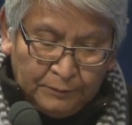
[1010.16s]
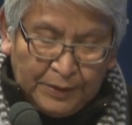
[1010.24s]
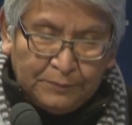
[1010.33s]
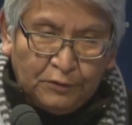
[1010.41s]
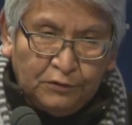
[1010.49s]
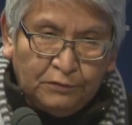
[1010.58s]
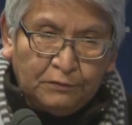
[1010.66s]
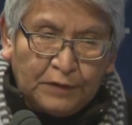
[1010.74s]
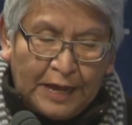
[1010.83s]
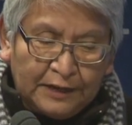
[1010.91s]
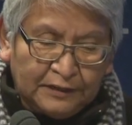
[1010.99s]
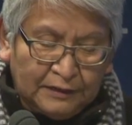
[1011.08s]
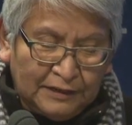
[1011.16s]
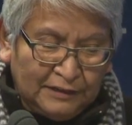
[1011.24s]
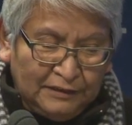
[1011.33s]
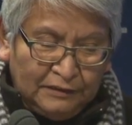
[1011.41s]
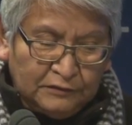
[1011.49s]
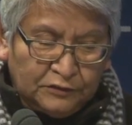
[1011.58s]
people who had
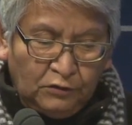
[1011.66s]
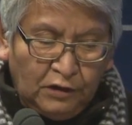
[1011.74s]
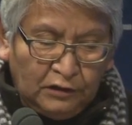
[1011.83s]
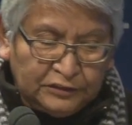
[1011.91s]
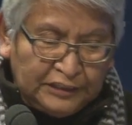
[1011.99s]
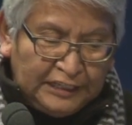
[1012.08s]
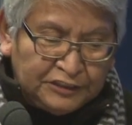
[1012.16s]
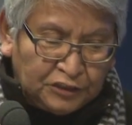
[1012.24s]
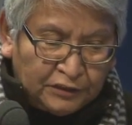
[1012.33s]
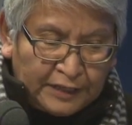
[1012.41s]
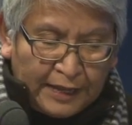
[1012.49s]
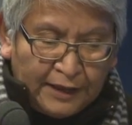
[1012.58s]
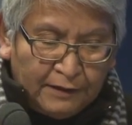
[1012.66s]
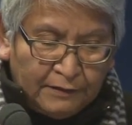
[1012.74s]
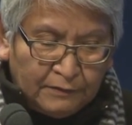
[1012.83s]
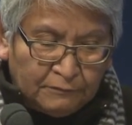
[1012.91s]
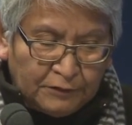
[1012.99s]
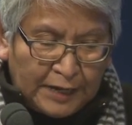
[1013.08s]
so-called knee-jerk
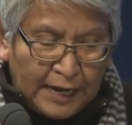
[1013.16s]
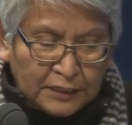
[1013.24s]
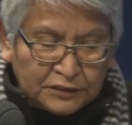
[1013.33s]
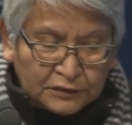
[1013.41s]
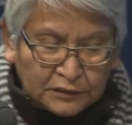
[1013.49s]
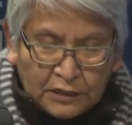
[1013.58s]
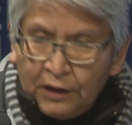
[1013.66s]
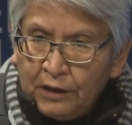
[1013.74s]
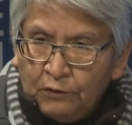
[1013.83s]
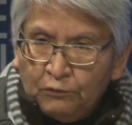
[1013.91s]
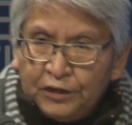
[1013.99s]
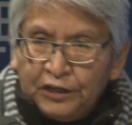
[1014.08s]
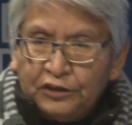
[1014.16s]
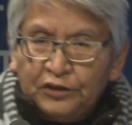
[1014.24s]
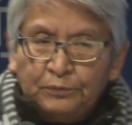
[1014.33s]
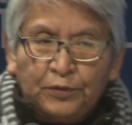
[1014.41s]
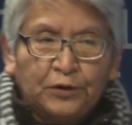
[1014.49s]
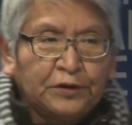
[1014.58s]
reactions wanted
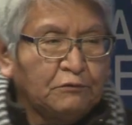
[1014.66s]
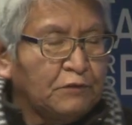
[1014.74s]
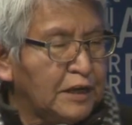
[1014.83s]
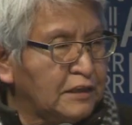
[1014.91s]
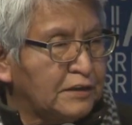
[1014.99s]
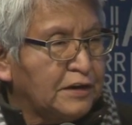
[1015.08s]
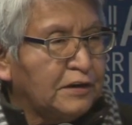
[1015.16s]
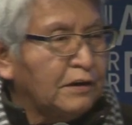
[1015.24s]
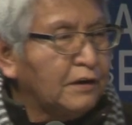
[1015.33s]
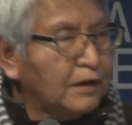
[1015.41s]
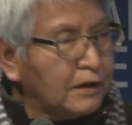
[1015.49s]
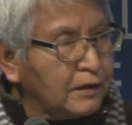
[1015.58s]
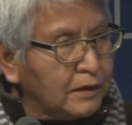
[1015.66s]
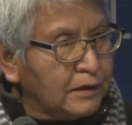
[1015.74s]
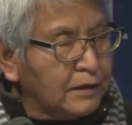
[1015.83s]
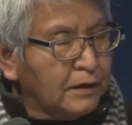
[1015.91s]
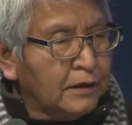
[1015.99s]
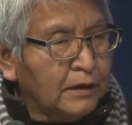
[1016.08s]
to burn it right there.
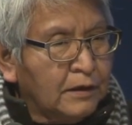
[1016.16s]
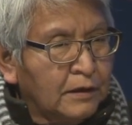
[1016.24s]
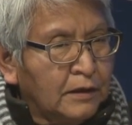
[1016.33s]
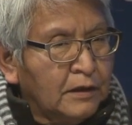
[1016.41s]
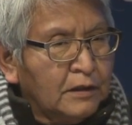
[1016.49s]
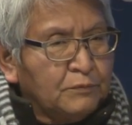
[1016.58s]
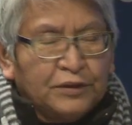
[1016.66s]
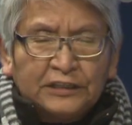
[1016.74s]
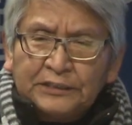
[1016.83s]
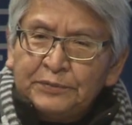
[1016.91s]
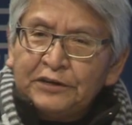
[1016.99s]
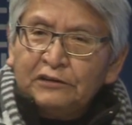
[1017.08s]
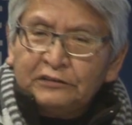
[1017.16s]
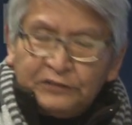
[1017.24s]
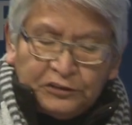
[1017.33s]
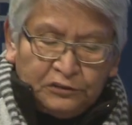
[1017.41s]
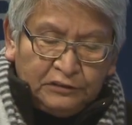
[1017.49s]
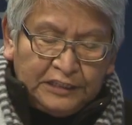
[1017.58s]
But the
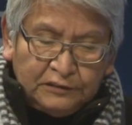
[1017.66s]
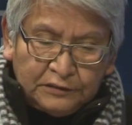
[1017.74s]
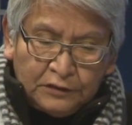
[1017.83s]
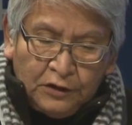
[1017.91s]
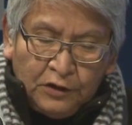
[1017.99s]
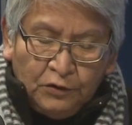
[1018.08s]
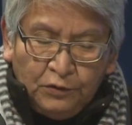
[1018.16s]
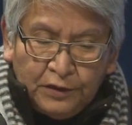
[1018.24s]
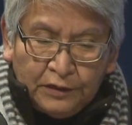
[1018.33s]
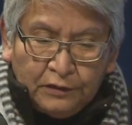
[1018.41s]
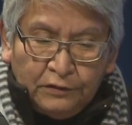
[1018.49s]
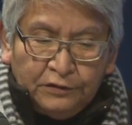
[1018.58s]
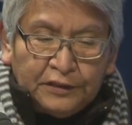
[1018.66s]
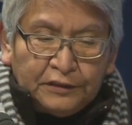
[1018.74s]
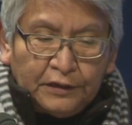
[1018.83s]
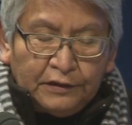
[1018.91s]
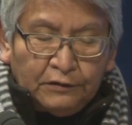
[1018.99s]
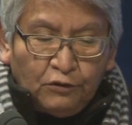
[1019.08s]
spiritual leaders, who
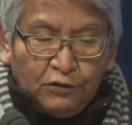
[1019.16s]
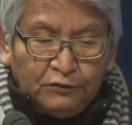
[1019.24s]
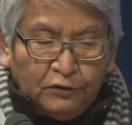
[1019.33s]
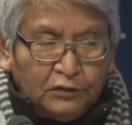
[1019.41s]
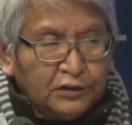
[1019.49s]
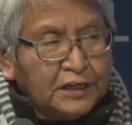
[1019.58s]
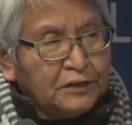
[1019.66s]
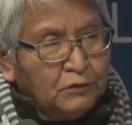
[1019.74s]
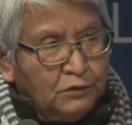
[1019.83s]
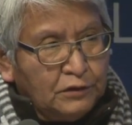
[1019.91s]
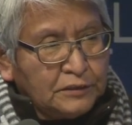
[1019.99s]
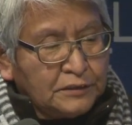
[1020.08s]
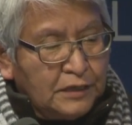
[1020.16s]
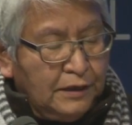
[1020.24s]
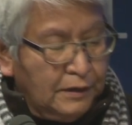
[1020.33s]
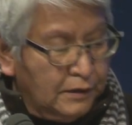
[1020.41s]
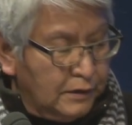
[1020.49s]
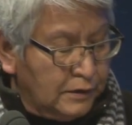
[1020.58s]
included Orville Looking Horse,
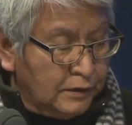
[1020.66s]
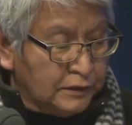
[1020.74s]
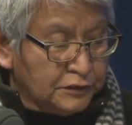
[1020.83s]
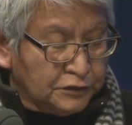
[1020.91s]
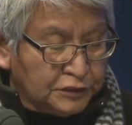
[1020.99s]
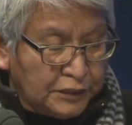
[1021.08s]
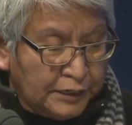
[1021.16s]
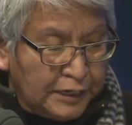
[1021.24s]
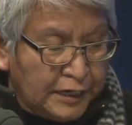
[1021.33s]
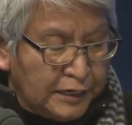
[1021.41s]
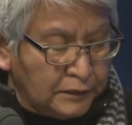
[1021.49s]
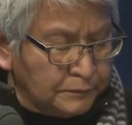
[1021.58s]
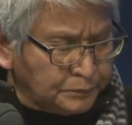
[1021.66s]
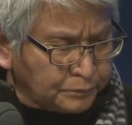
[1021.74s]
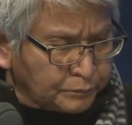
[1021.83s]
Cheyenne,